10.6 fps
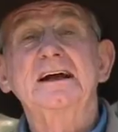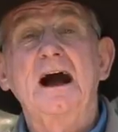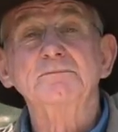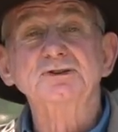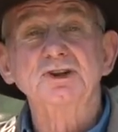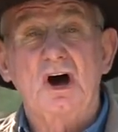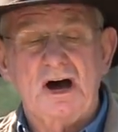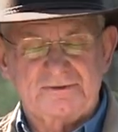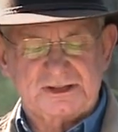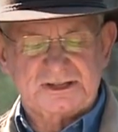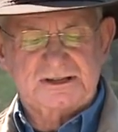comes the
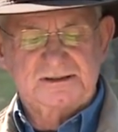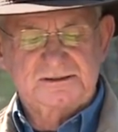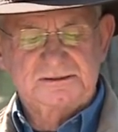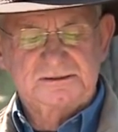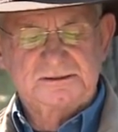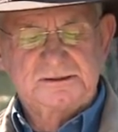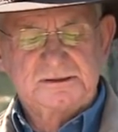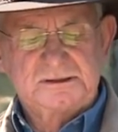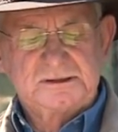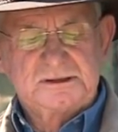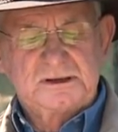harvest.
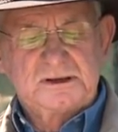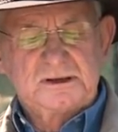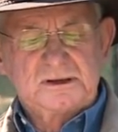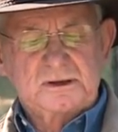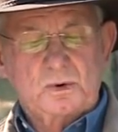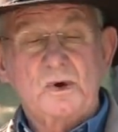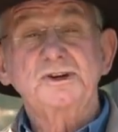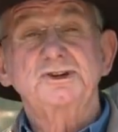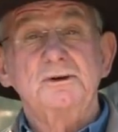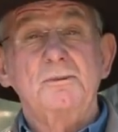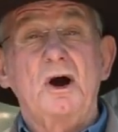
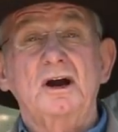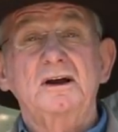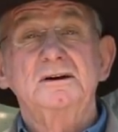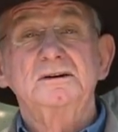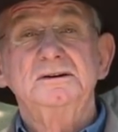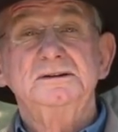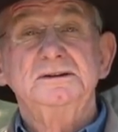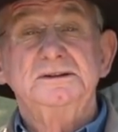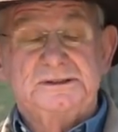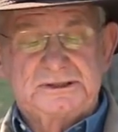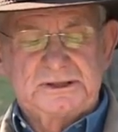Question mark.
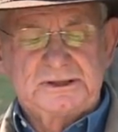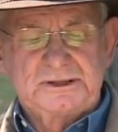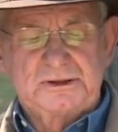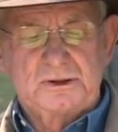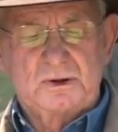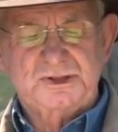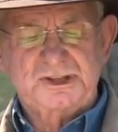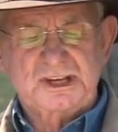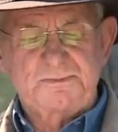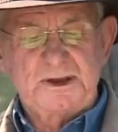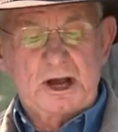The Lord
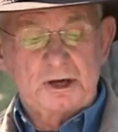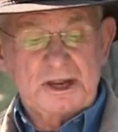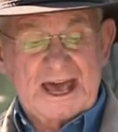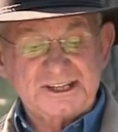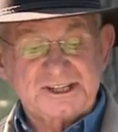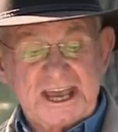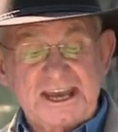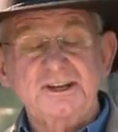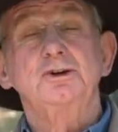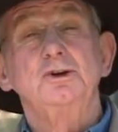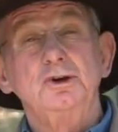says, Behold, I say
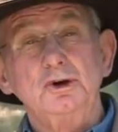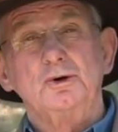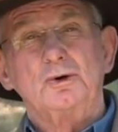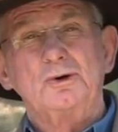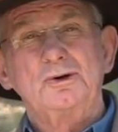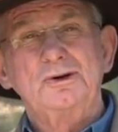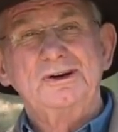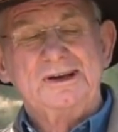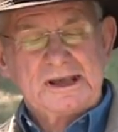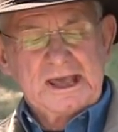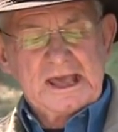to you,
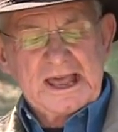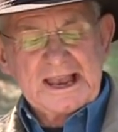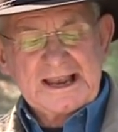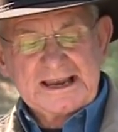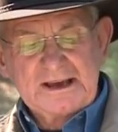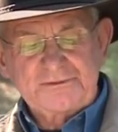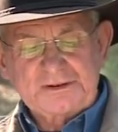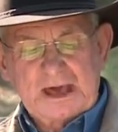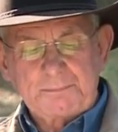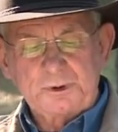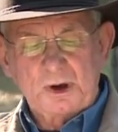lift
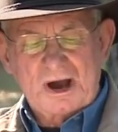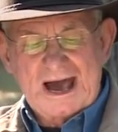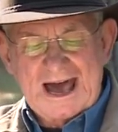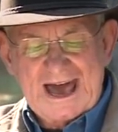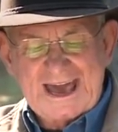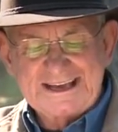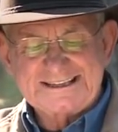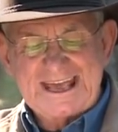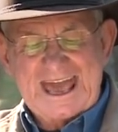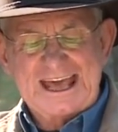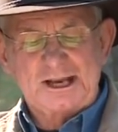up your eyes
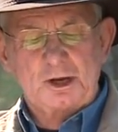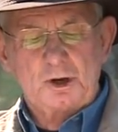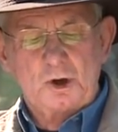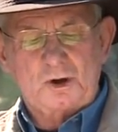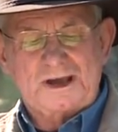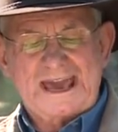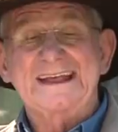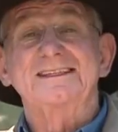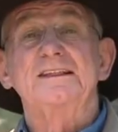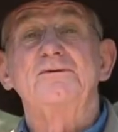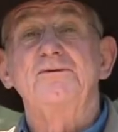and look
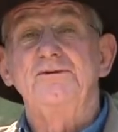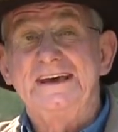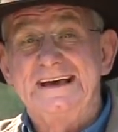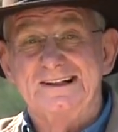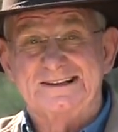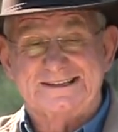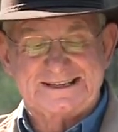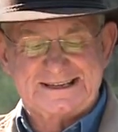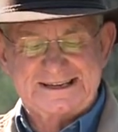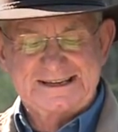at the fields,